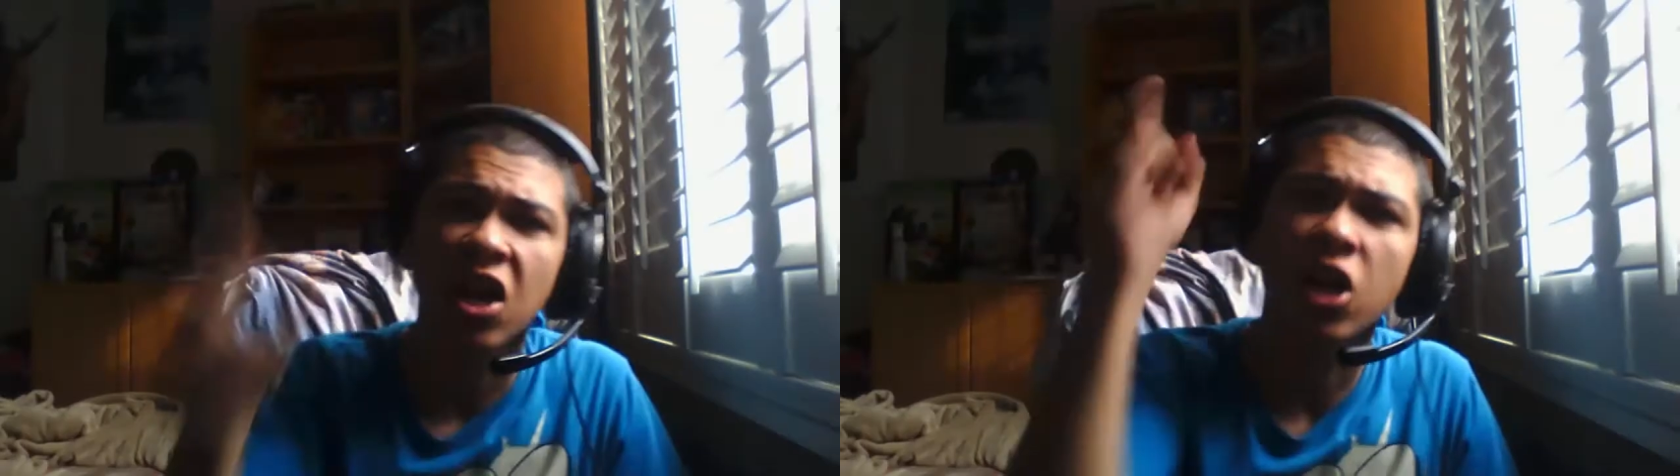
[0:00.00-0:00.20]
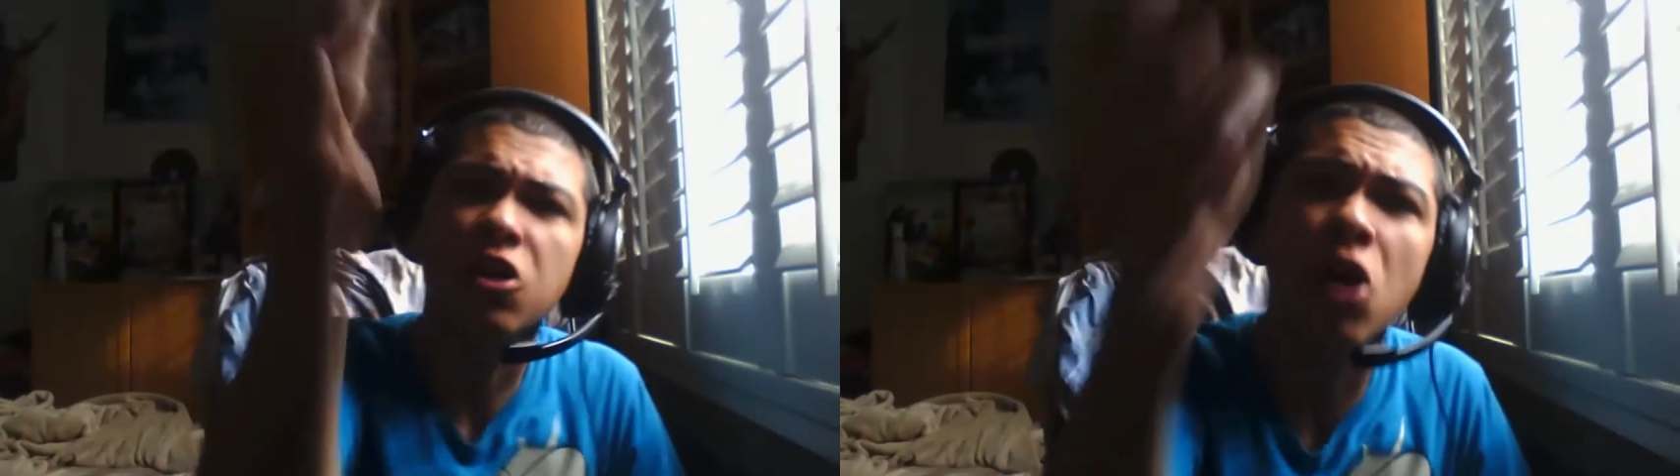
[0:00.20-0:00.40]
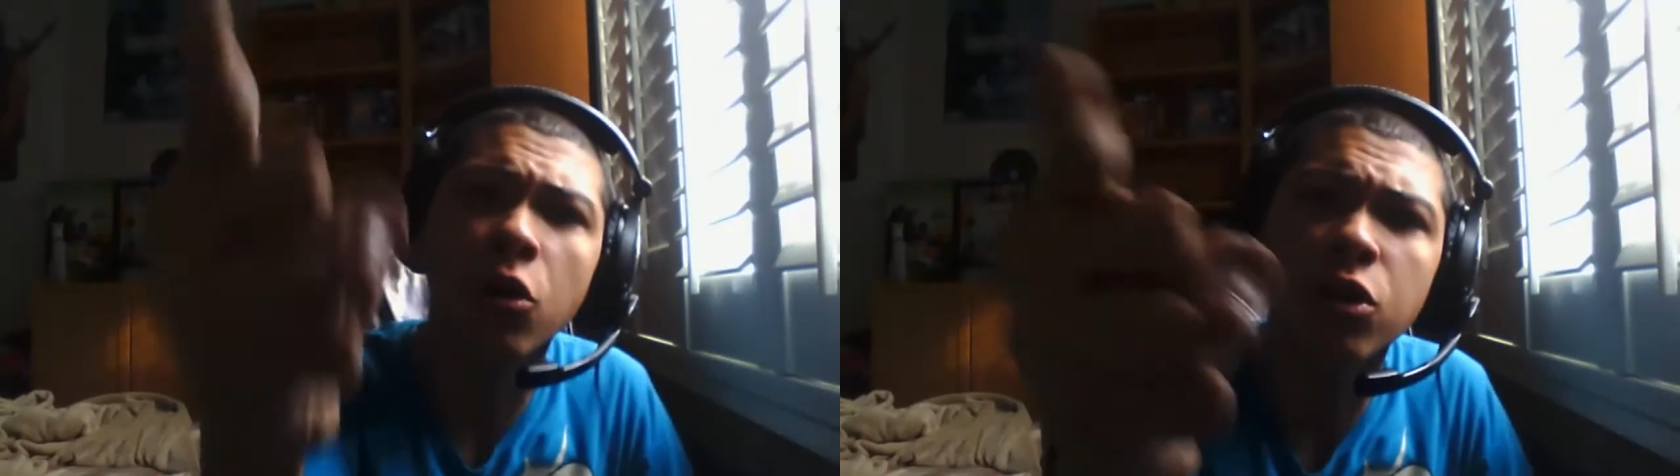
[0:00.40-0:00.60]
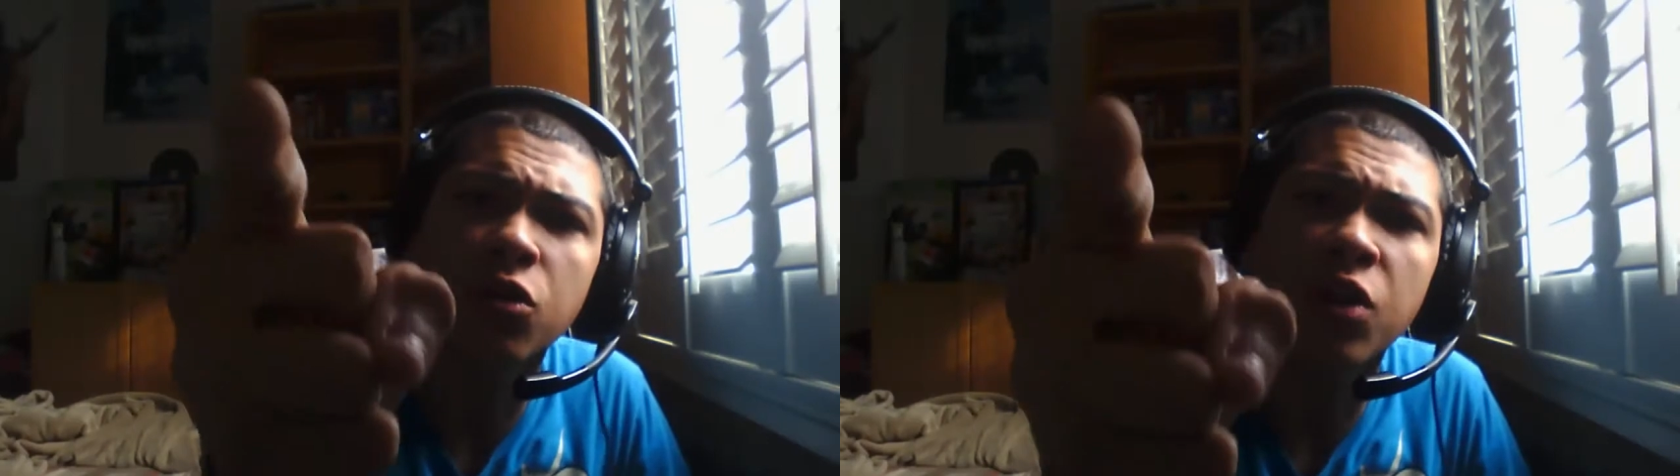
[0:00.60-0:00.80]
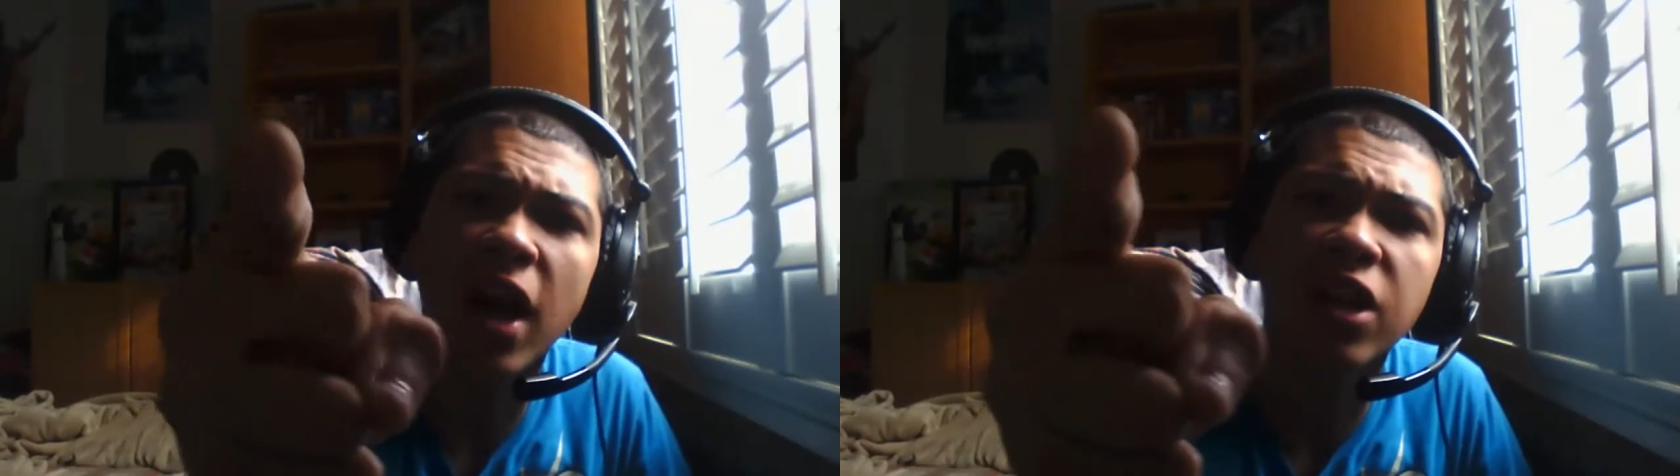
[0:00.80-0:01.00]
No, you do
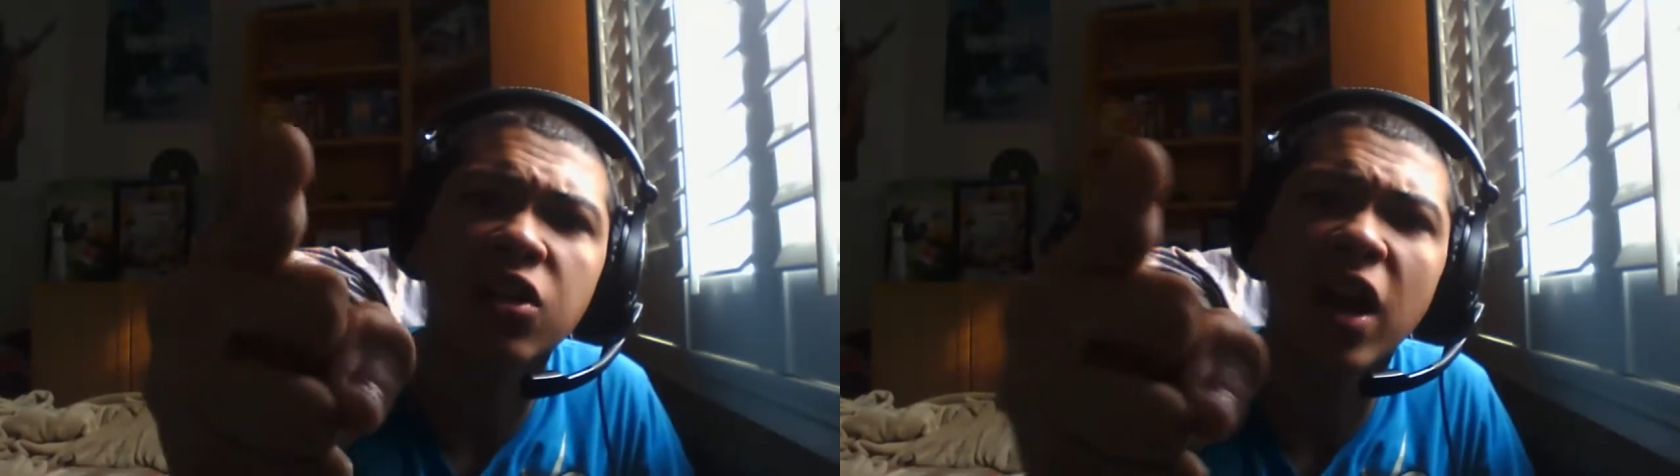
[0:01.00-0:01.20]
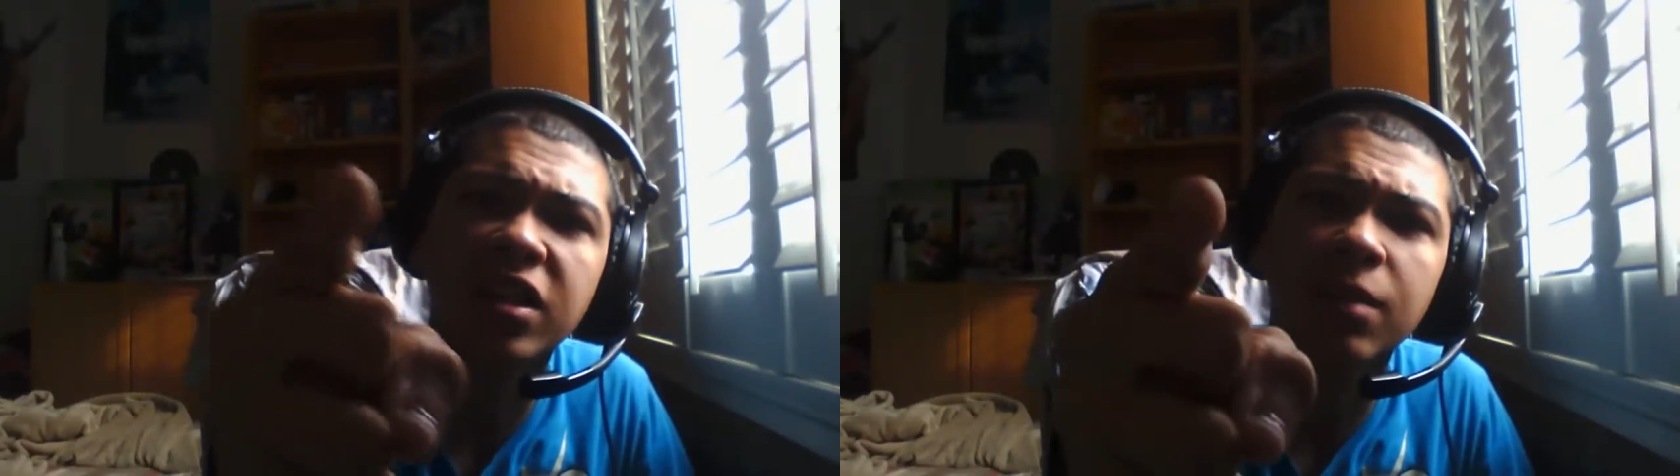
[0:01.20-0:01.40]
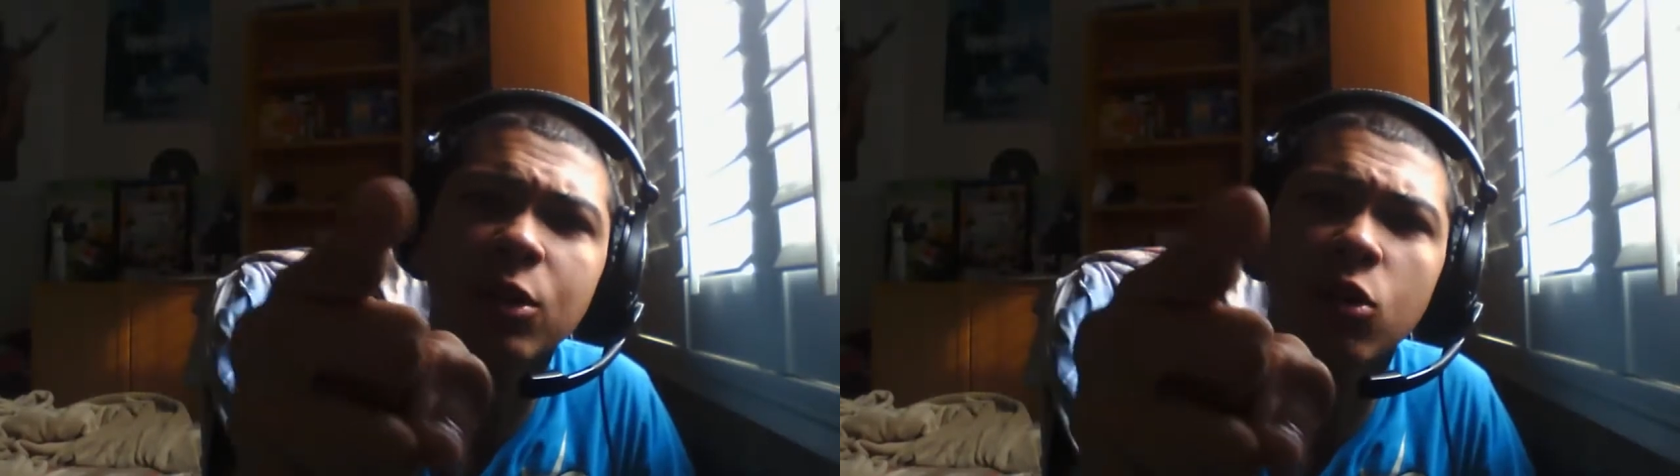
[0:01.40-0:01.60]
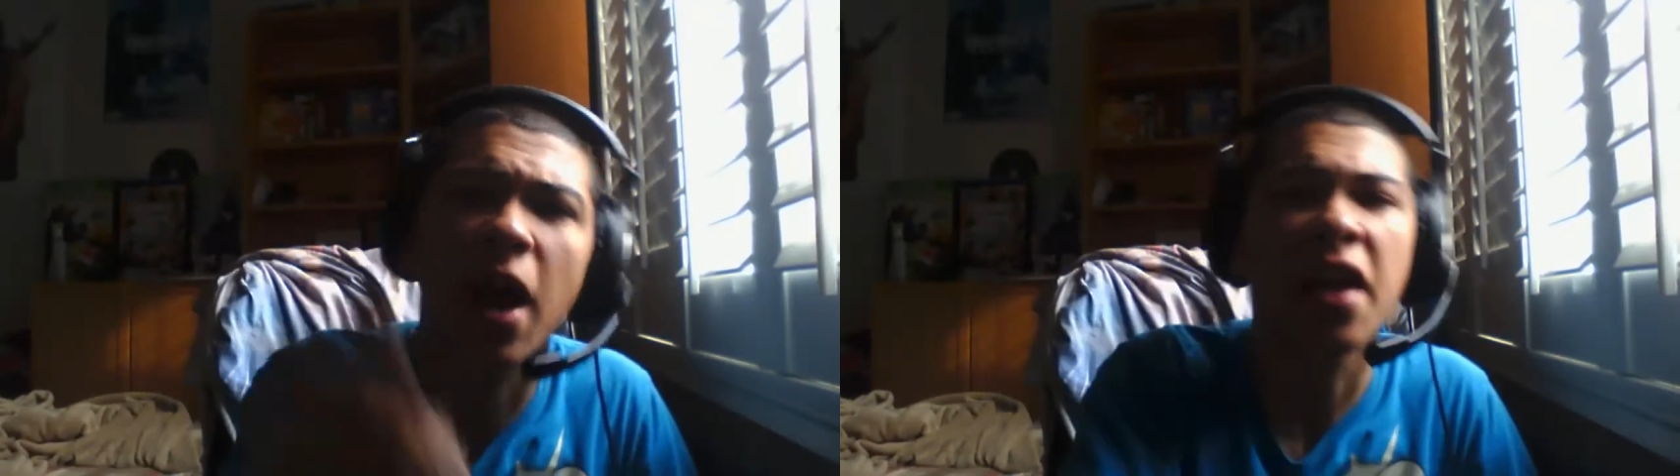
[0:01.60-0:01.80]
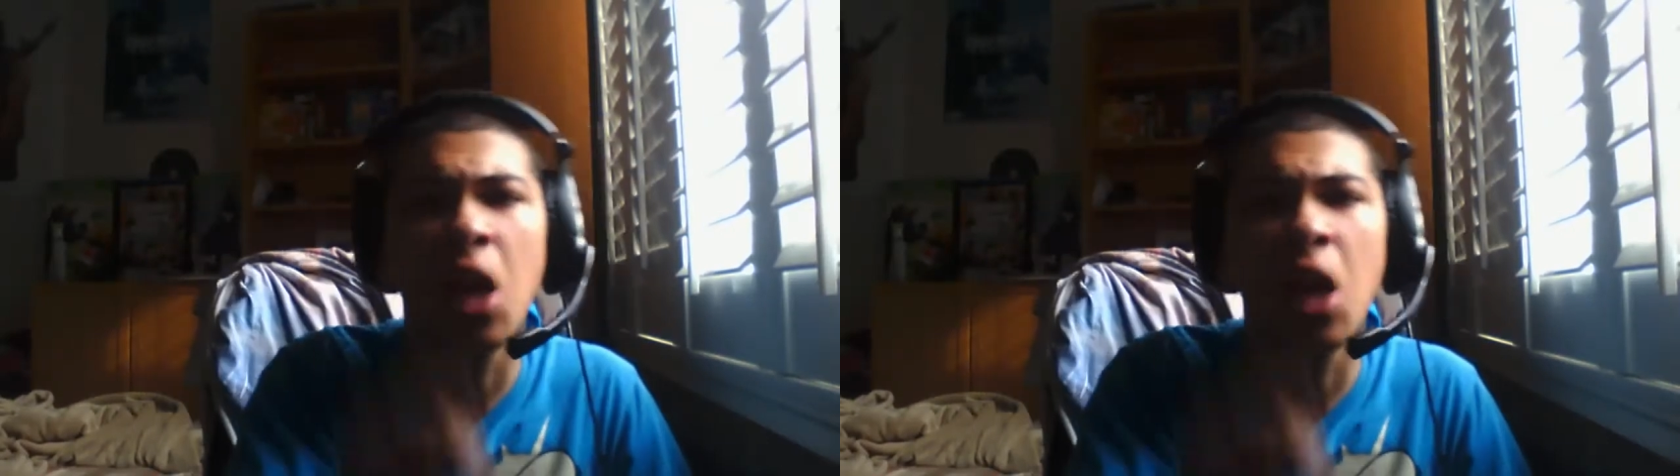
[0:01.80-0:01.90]
not. You do not see me crying.